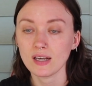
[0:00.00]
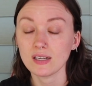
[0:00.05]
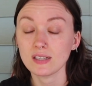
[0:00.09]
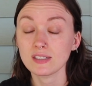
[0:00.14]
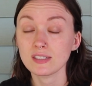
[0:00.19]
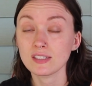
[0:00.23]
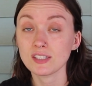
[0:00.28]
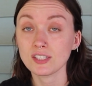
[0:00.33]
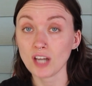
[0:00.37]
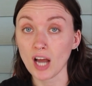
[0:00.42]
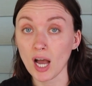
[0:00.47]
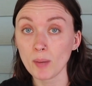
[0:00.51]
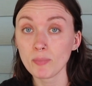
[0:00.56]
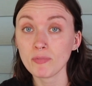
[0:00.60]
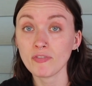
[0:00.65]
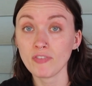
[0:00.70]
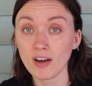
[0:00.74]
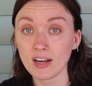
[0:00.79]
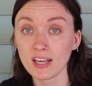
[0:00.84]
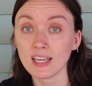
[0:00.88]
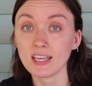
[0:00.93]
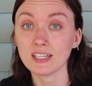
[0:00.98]
stop
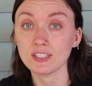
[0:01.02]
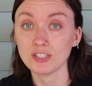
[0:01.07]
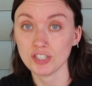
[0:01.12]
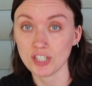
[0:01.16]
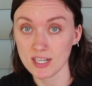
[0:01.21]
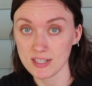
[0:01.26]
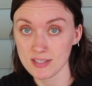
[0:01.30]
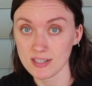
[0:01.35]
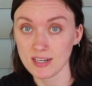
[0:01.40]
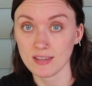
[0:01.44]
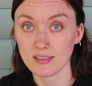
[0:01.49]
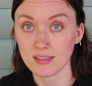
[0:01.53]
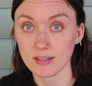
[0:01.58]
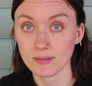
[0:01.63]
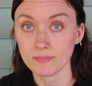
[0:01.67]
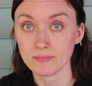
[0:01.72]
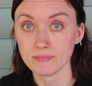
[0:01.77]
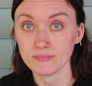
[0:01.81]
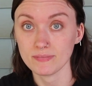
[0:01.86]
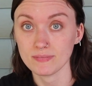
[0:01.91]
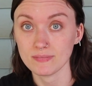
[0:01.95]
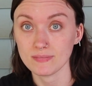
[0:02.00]
fucking ingesting
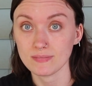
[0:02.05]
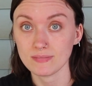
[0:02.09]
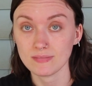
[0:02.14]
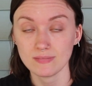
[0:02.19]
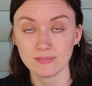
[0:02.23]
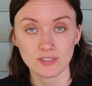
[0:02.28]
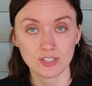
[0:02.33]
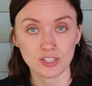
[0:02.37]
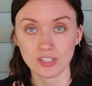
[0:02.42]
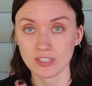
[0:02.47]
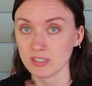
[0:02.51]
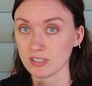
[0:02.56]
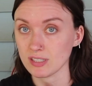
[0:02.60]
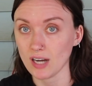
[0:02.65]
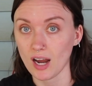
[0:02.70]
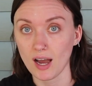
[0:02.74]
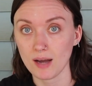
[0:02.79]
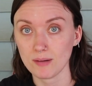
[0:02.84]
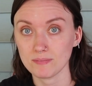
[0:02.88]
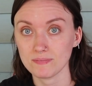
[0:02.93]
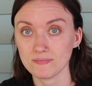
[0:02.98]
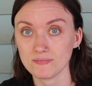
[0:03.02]
them. Just
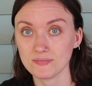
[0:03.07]
stop.